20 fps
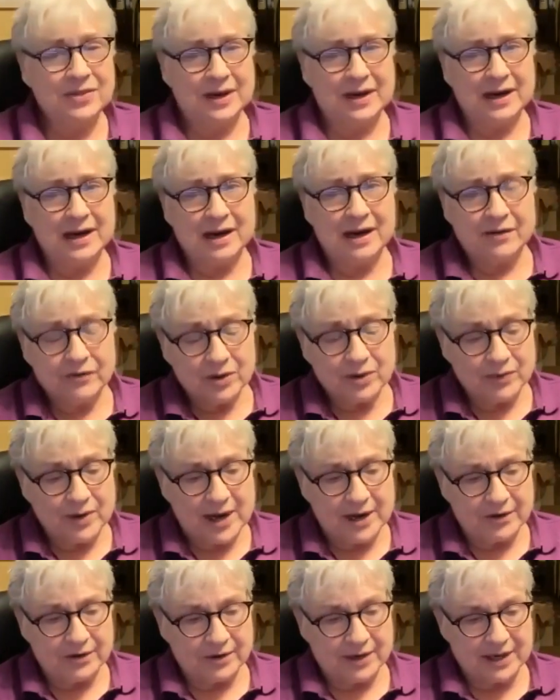that every
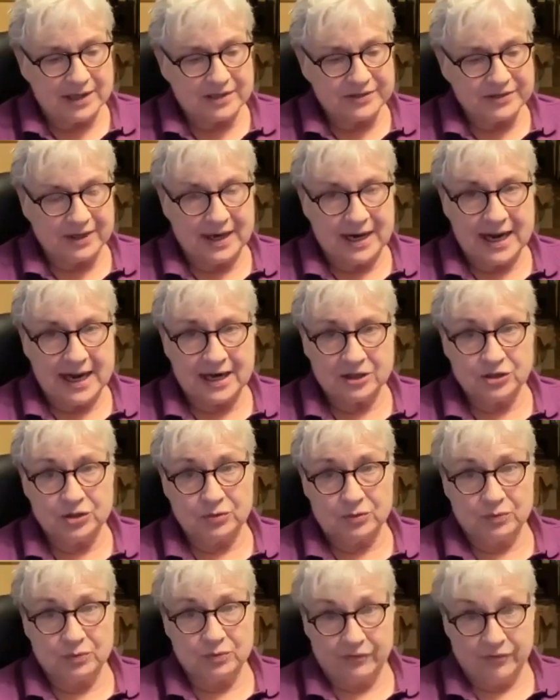writer has a
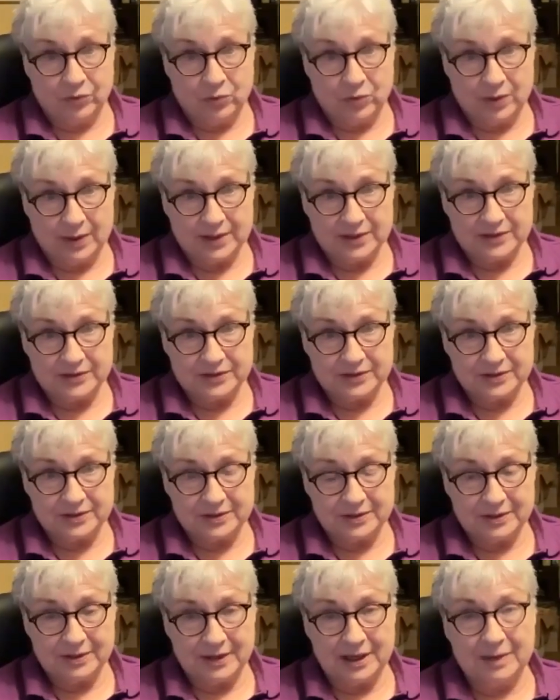natural voice.